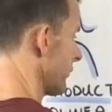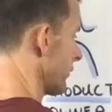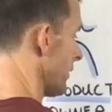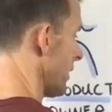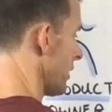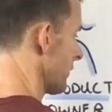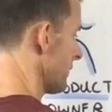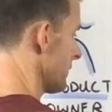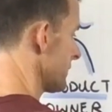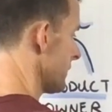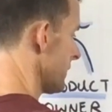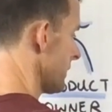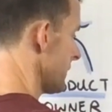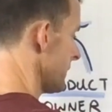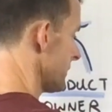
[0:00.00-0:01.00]

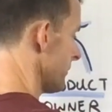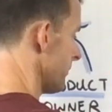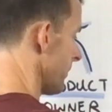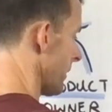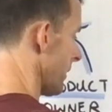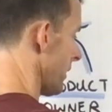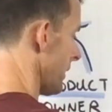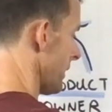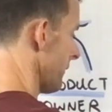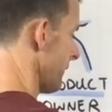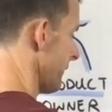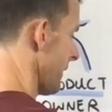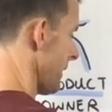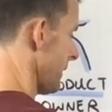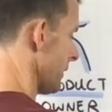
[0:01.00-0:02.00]
Prioritized by
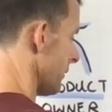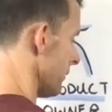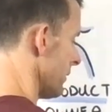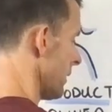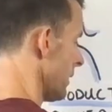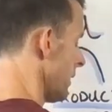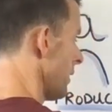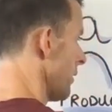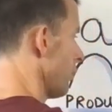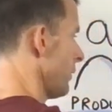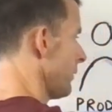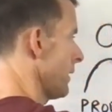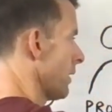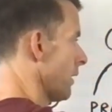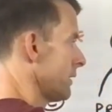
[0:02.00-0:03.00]
value,
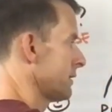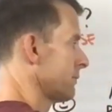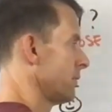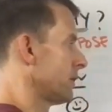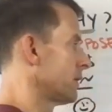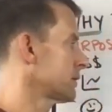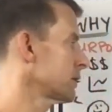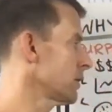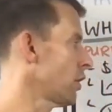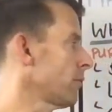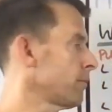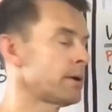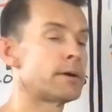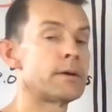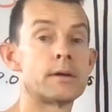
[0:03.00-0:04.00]
with the item at the
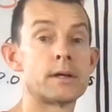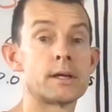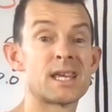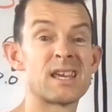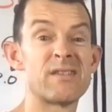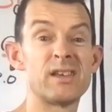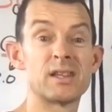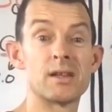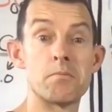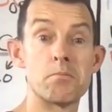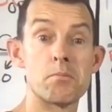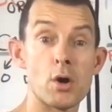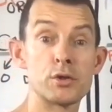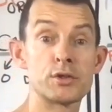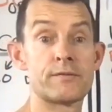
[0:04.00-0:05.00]
top giving the
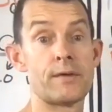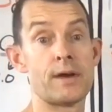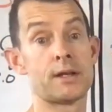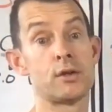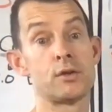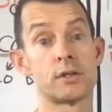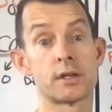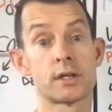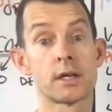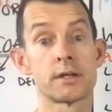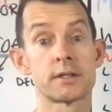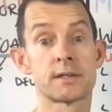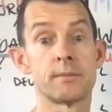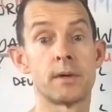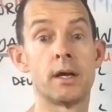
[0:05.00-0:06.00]
most value to the
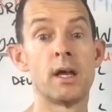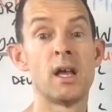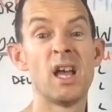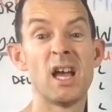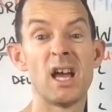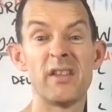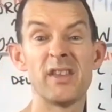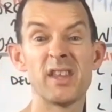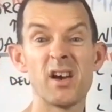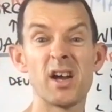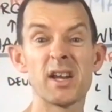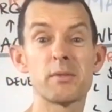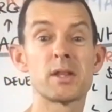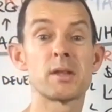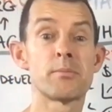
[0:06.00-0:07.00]
customer and the
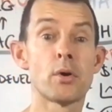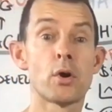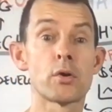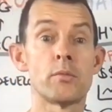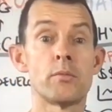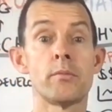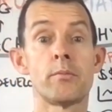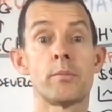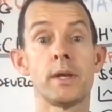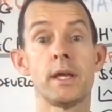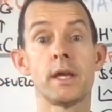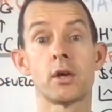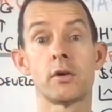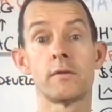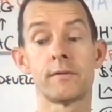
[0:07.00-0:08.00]
item at the bottom
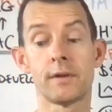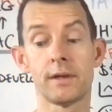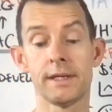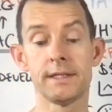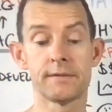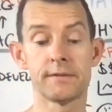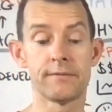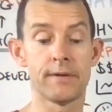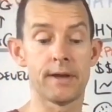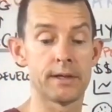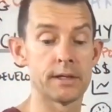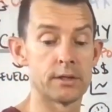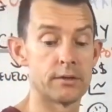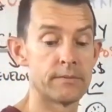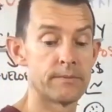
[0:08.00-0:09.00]
being of least
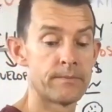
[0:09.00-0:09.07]
value.